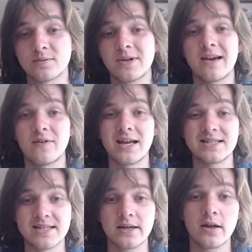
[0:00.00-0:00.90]
we have a
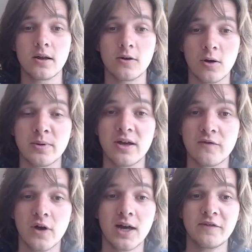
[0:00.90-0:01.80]
singular copy
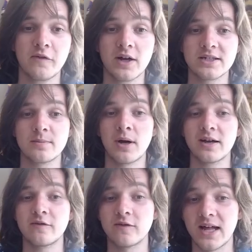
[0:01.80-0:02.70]
of I Find 'em,
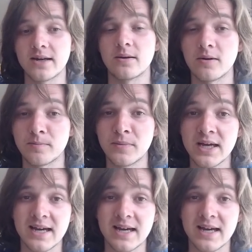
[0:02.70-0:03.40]
I Flatten 'em.